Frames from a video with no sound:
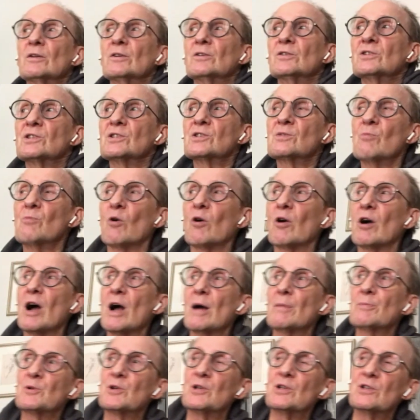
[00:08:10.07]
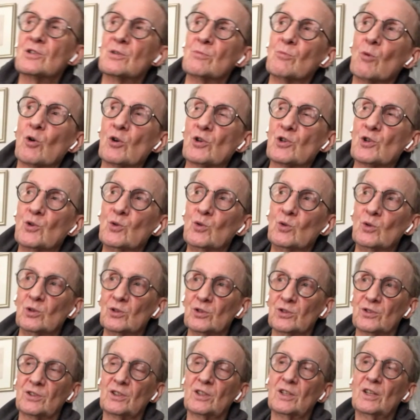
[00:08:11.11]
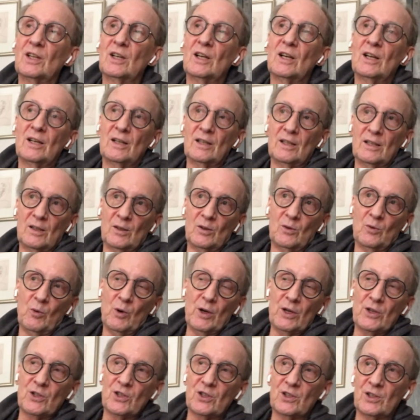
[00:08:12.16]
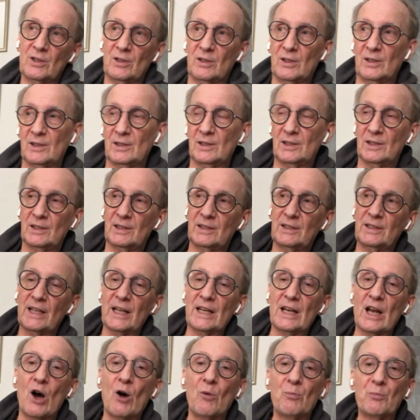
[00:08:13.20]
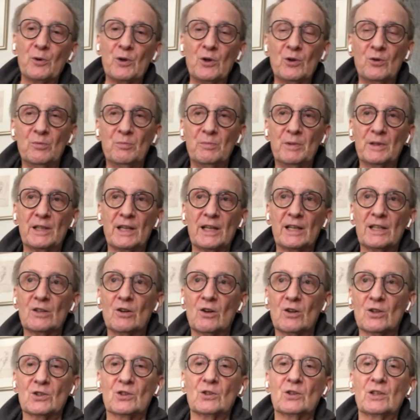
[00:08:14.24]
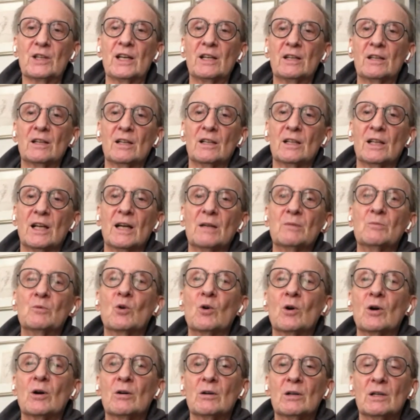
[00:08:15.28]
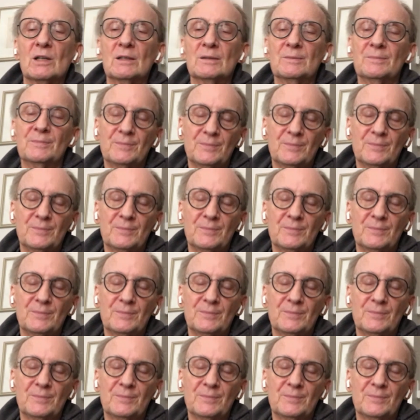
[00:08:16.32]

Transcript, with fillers: there are just more options and more tools, which can help you, but they can also get a lot more,